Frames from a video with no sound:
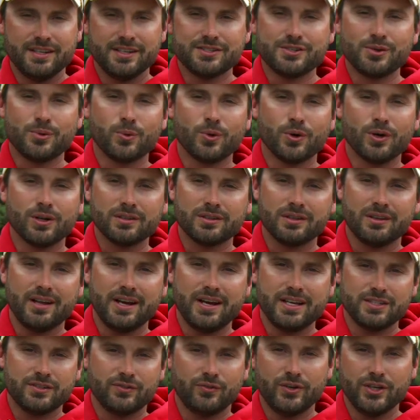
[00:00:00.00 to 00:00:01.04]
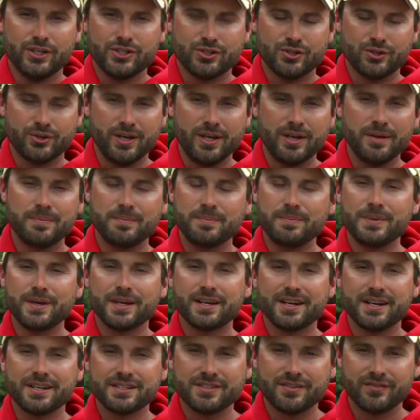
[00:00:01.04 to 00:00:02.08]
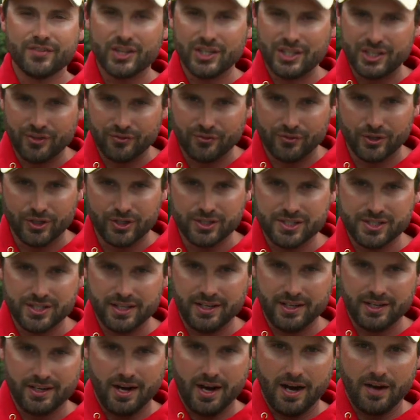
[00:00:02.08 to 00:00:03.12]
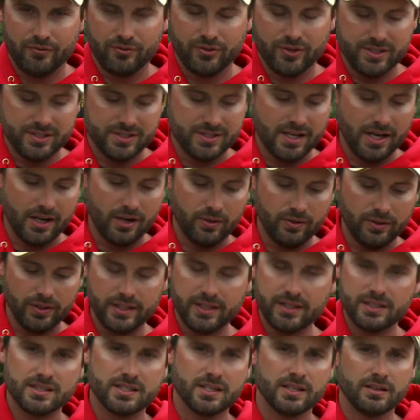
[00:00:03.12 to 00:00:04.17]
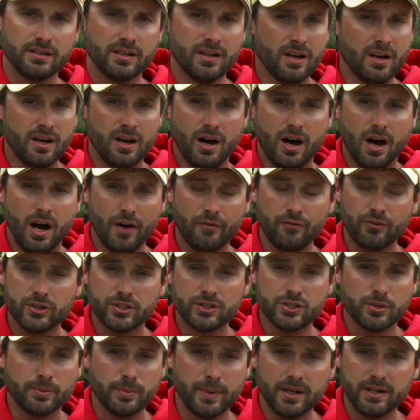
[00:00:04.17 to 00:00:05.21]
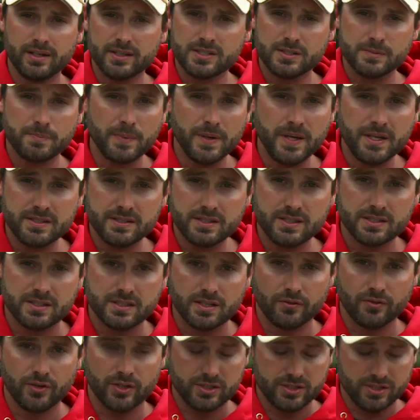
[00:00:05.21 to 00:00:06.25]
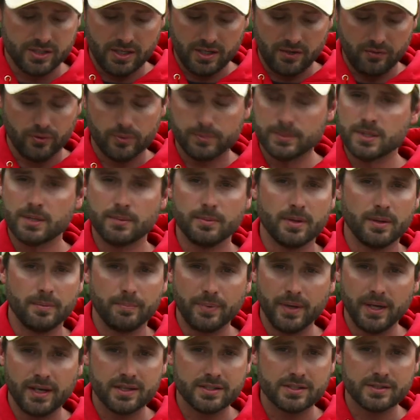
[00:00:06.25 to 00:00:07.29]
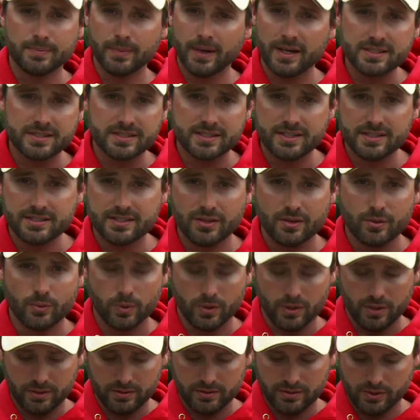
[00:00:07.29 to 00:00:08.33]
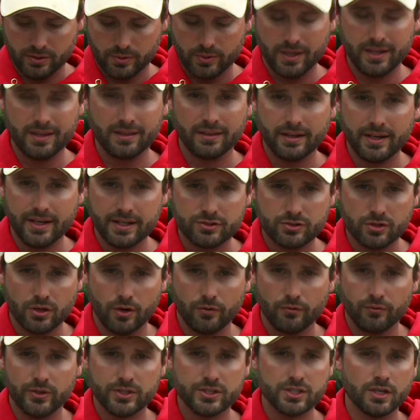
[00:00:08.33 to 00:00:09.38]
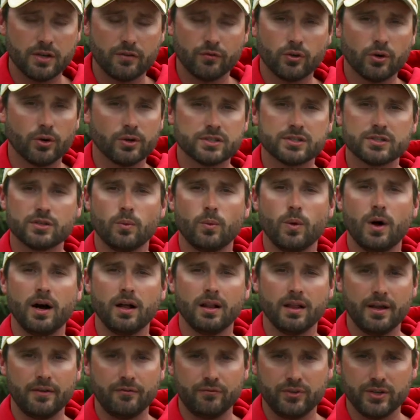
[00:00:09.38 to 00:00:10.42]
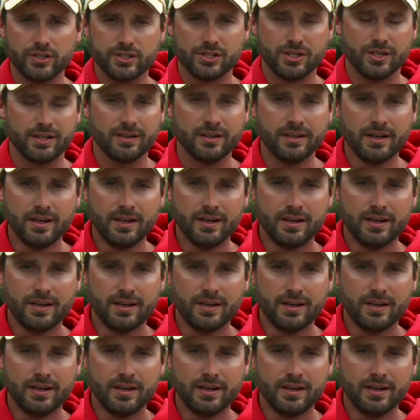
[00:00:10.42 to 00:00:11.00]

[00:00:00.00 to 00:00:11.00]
is a world-class fishery because of the diversity it offers. Not only does it offer tremendous species diversity from some of the biggest muskies in the world to great lake trout fishing, of course the walleye fishing